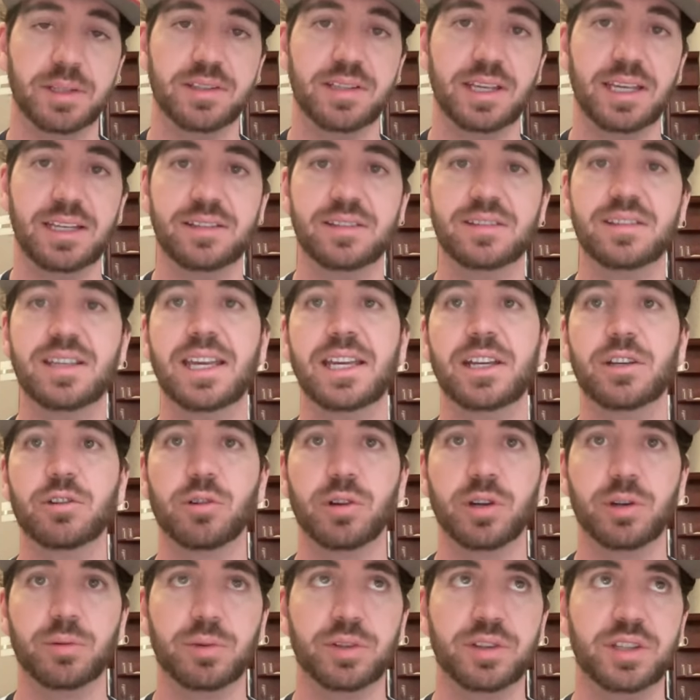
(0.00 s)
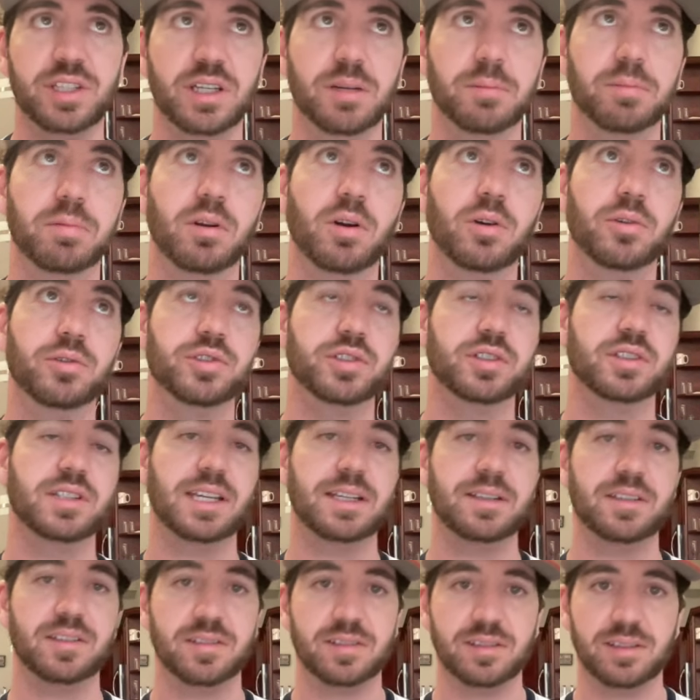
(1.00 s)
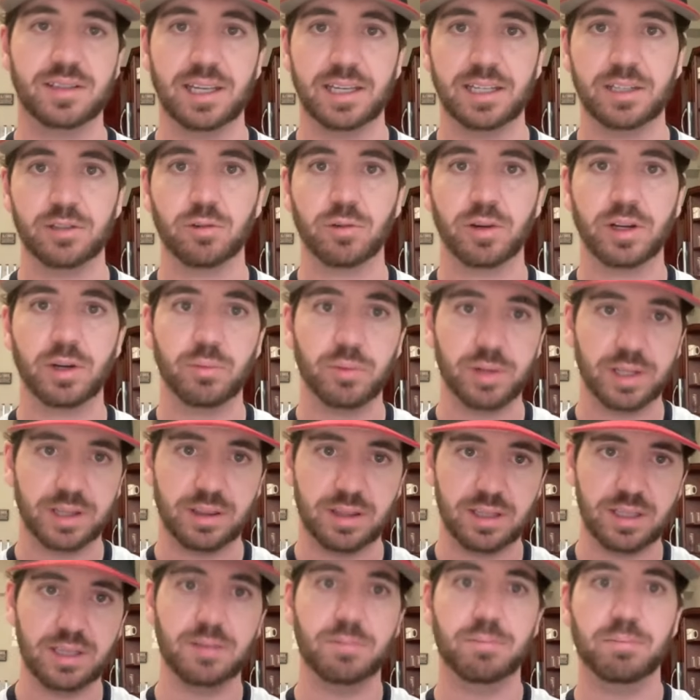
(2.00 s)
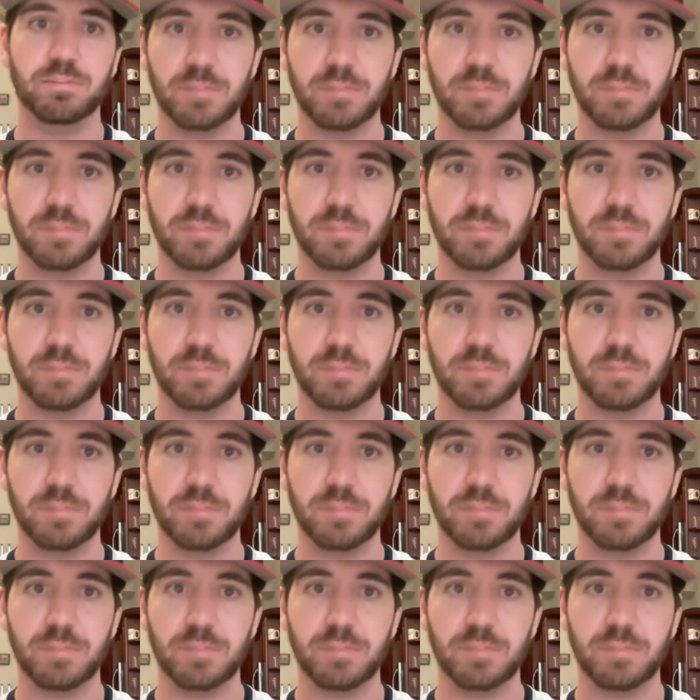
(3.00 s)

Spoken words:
It takes tinkering with the approach. It takes tinkering with the